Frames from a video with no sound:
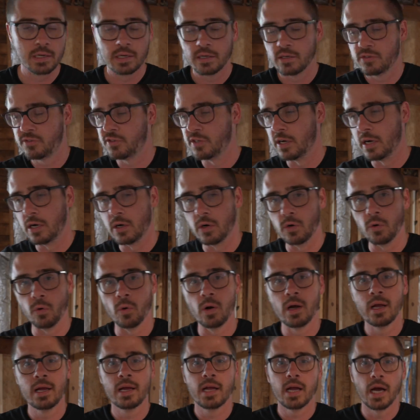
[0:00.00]
So
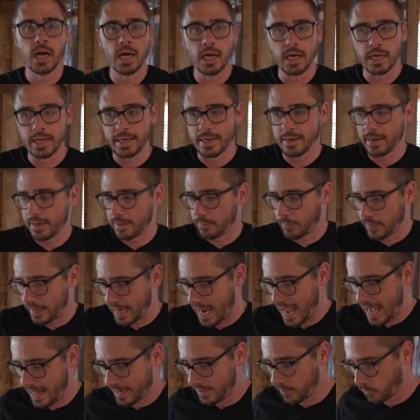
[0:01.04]
we
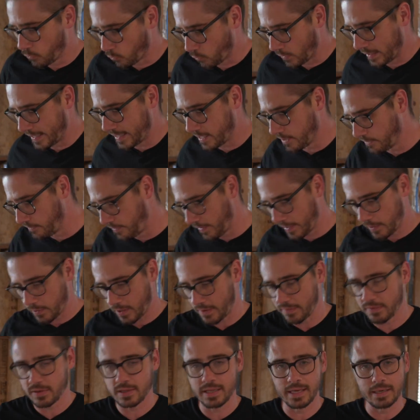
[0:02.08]
had to reconfigure
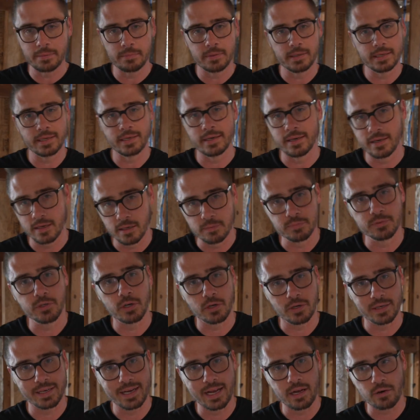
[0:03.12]
everything, but it ended up
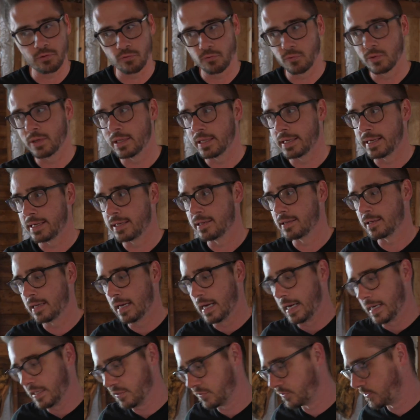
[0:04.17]
turning out really
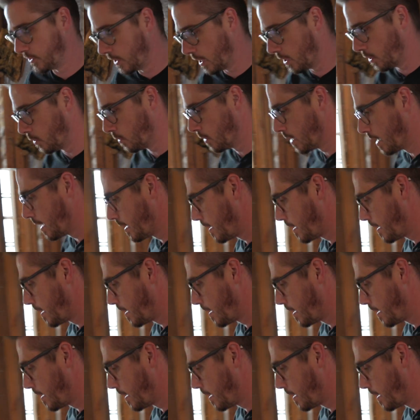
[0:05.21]
nice. So